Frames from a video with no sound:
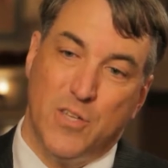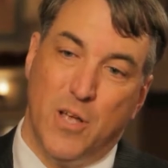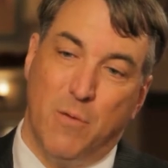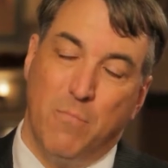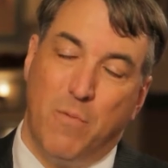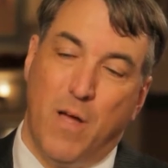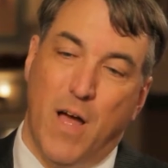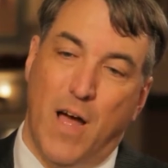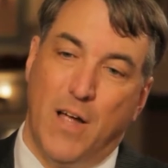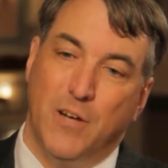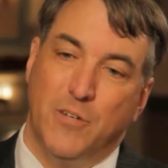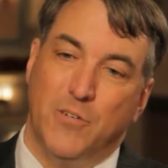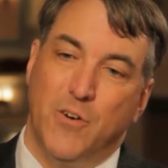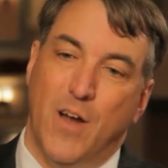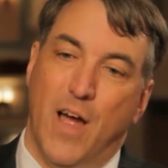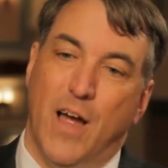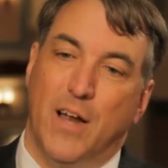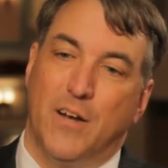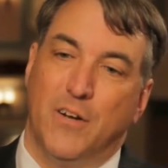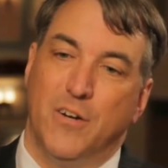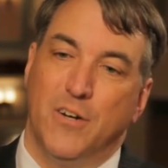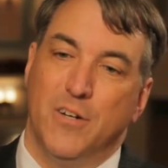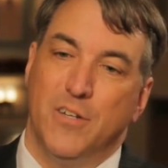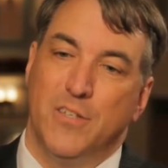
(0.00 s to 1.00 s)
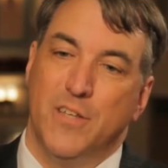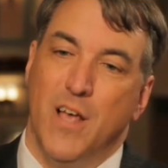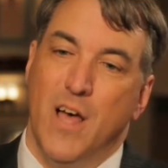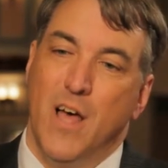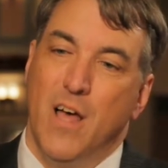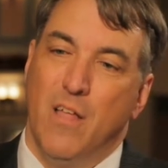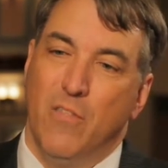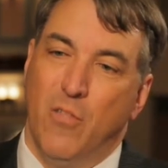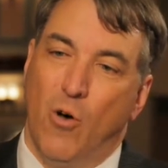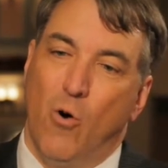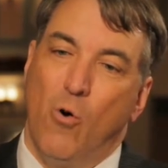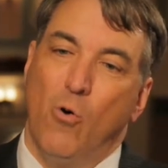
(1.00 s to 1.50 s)
subcontractors,
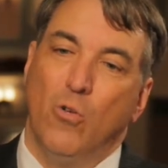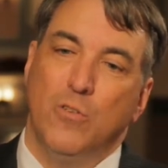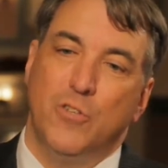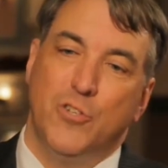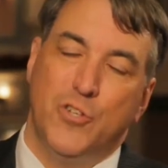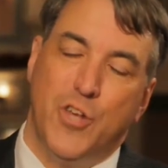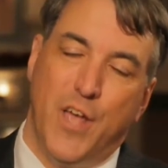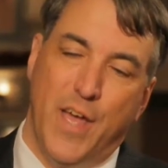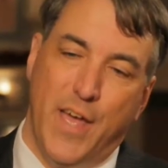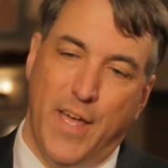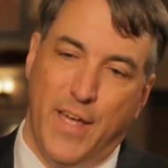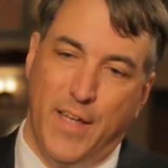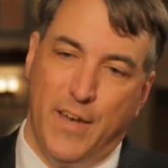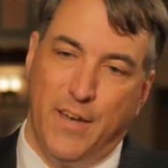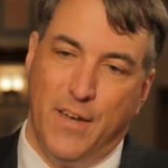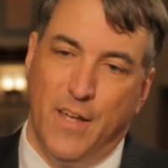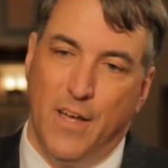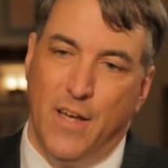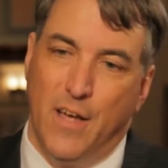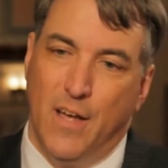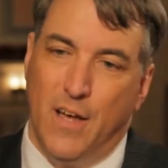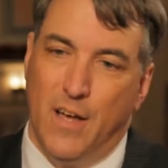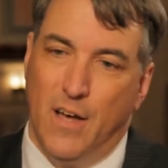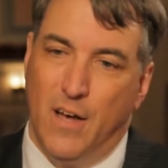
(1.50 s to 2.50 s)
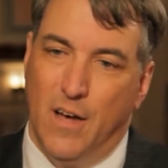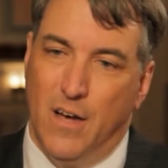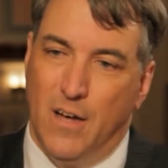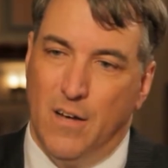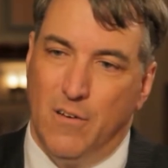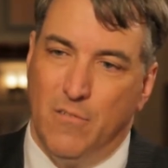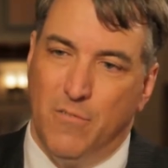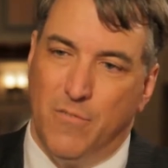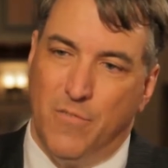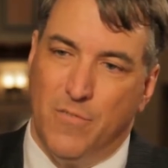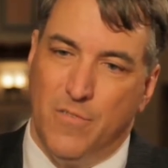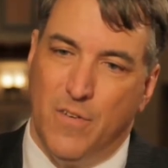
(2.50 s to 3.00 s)
the whole chain
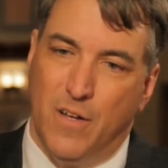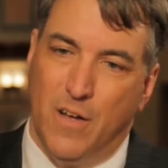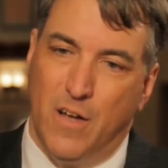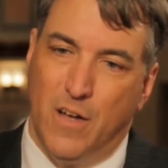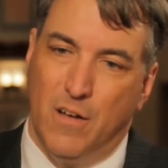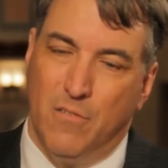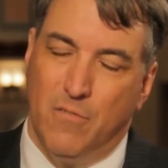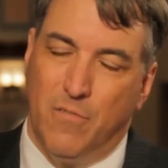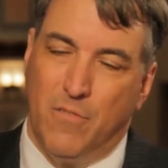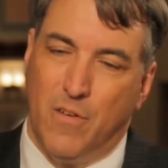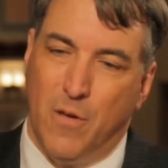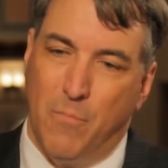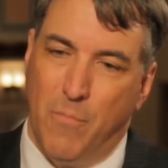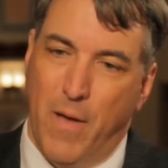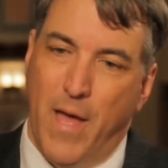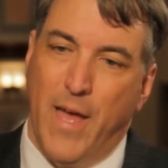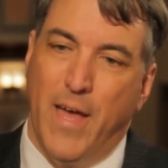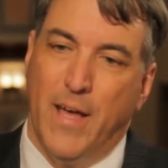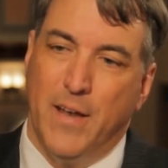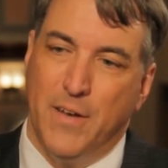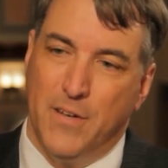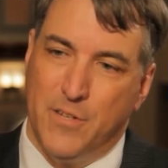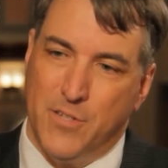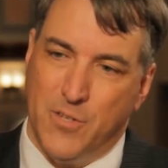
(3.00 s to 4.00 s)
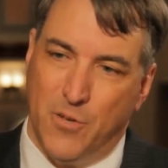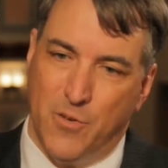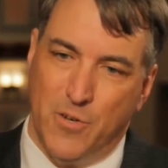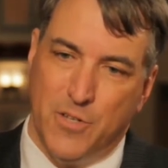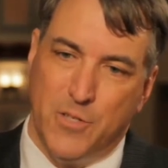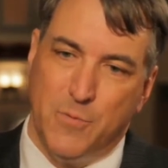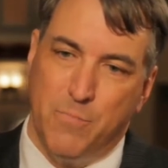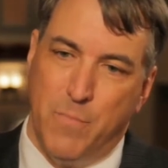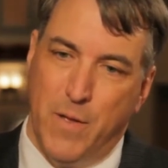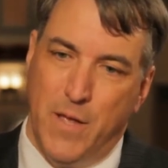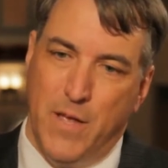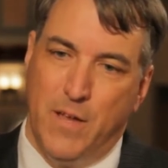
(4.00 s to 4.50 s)
of command, so to
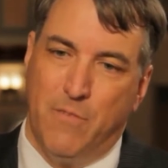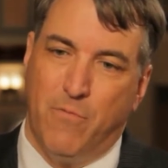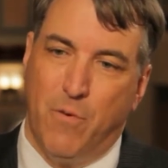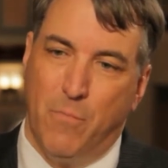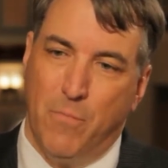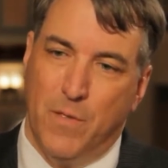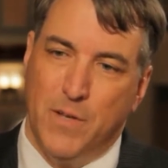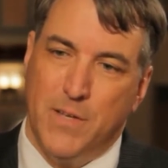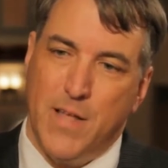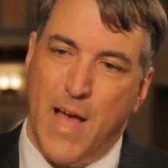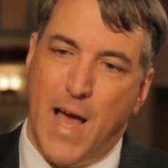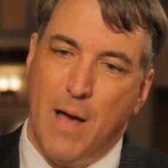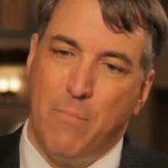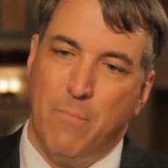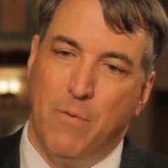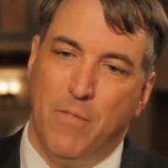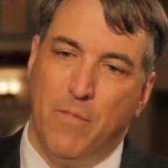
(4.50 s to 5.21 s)
speak, from the top